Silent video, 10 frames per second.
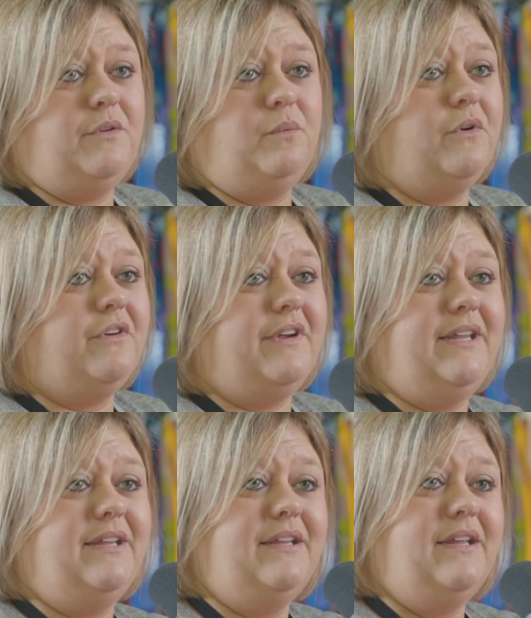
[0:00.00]
to
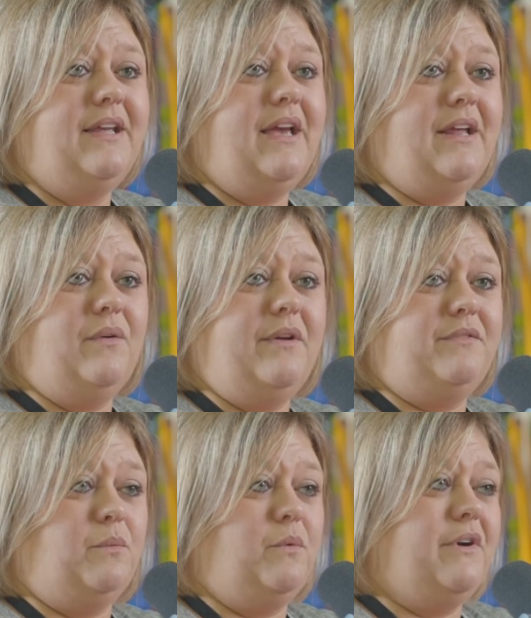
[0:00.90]
worry. I don't have
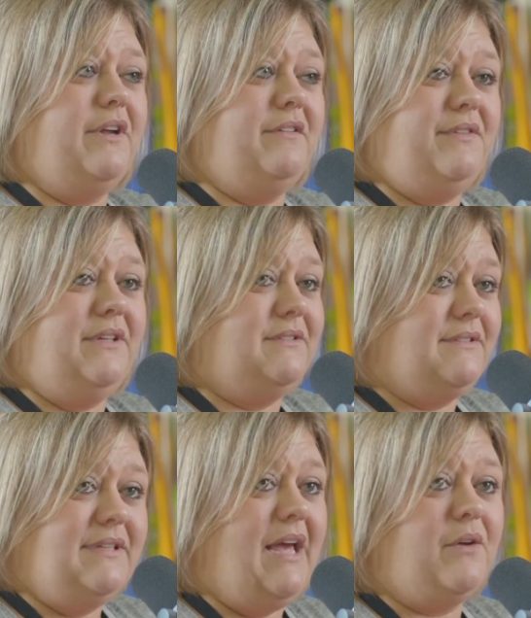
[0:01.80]
to worry if
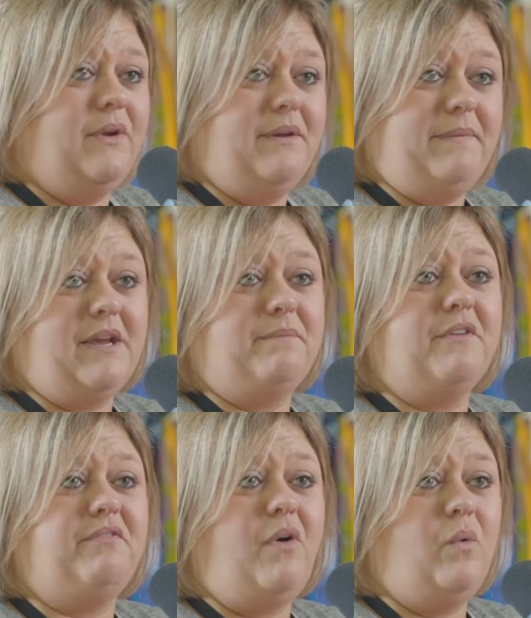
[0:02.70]
he's not going to pick up
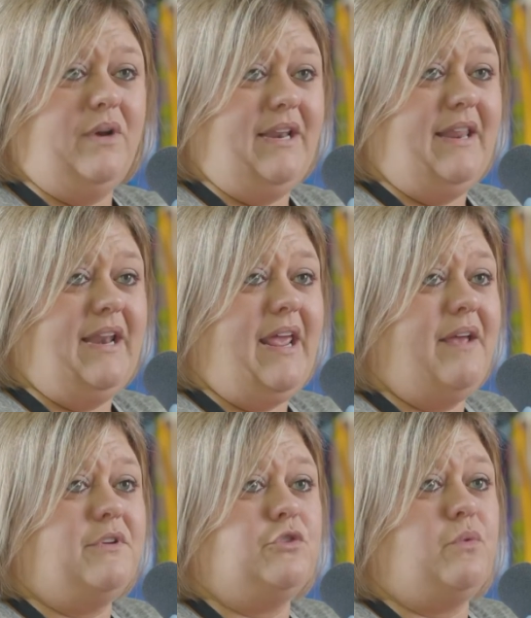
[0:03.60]
the phone and then I
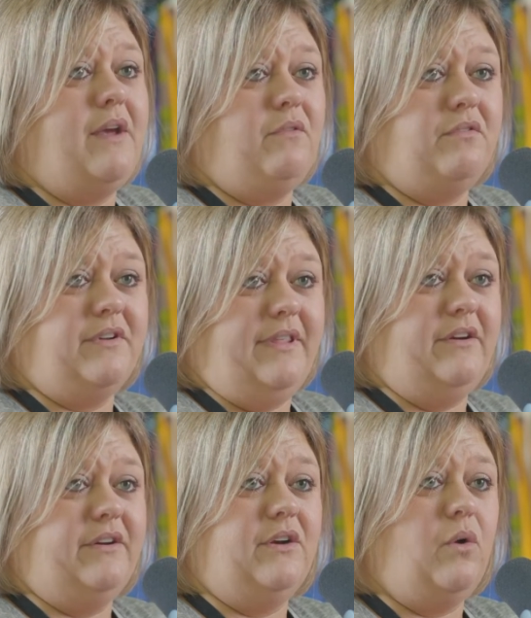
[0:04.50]
have to drive over
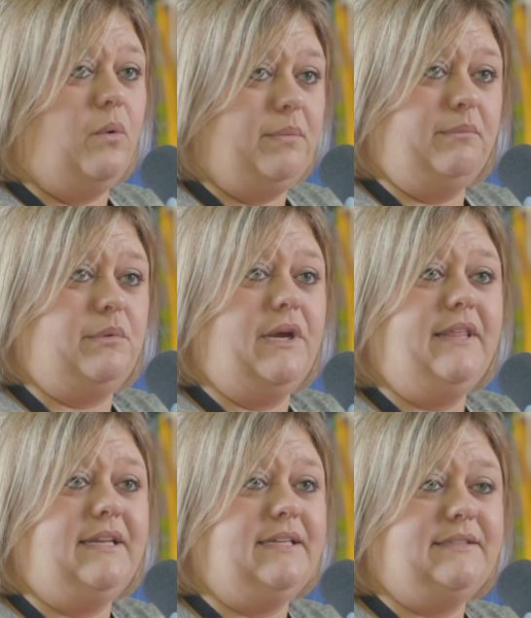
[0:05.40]
there and hope and pray
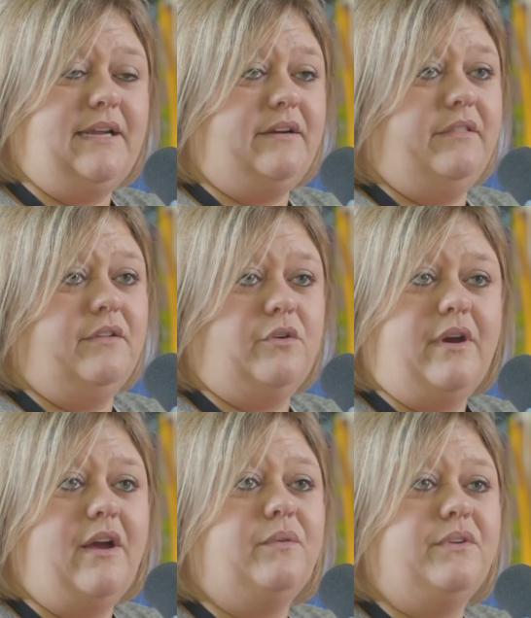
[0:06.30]
that he's not on the
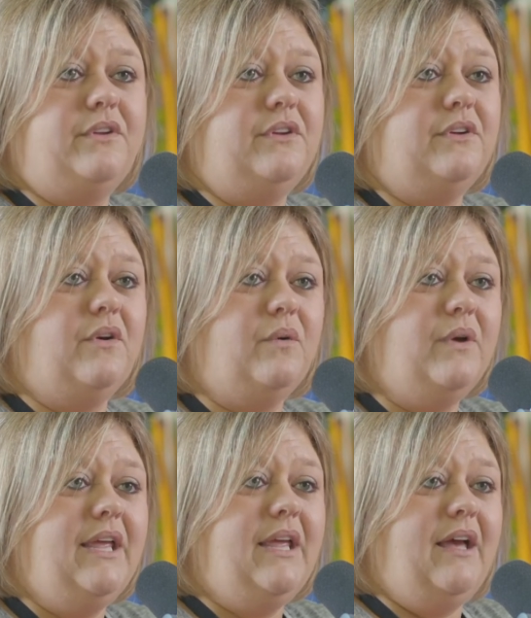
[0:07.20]
ground, you know.
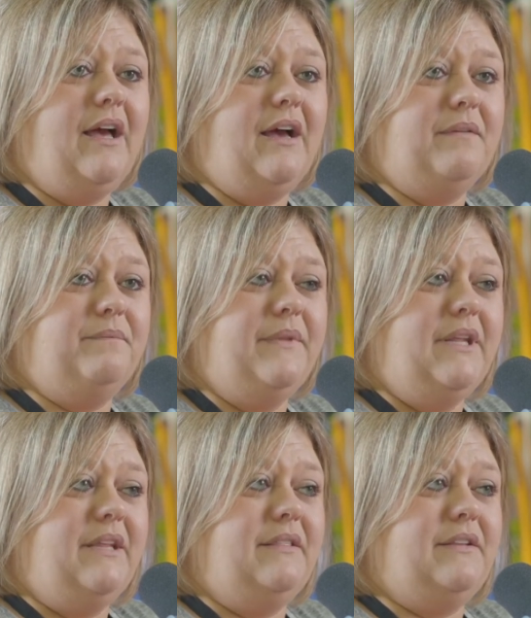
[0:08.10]

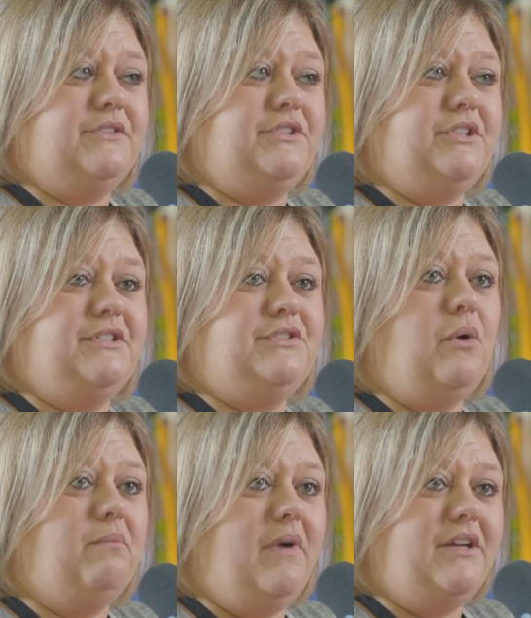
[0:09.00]
There's just
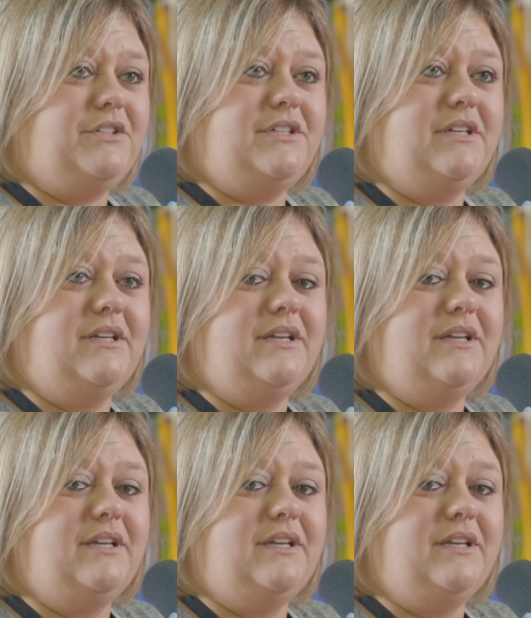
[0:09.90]
so much